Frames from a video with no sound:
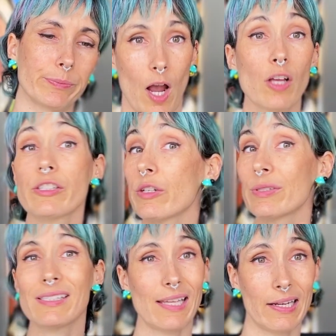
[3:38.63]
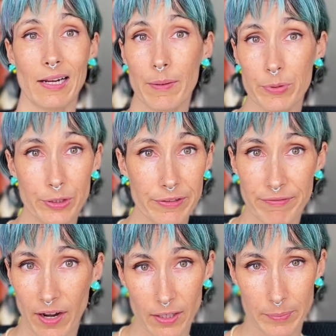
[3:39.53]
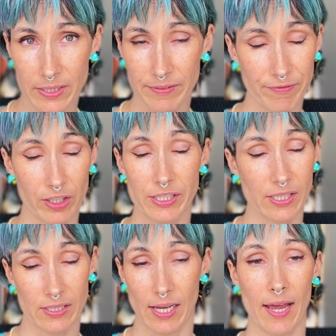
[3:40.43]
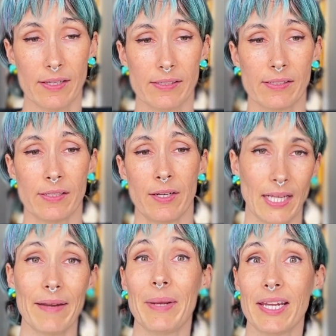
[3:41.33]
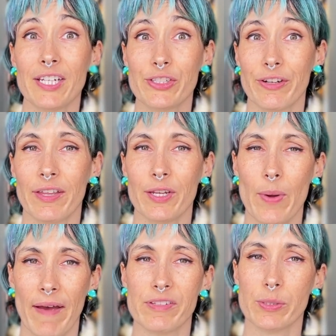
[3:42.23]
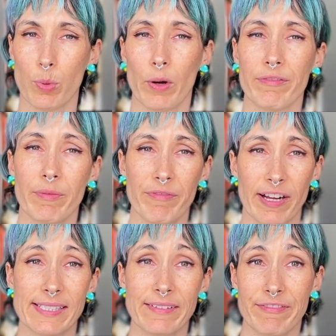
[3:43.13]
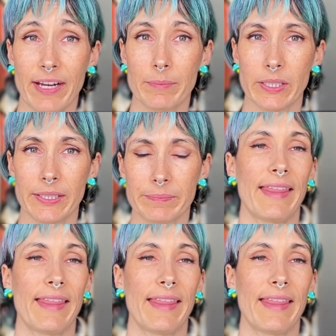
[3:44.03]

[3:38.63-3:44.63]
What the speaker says: Also, setting up your environment for success and making sure that you have support from friends and family.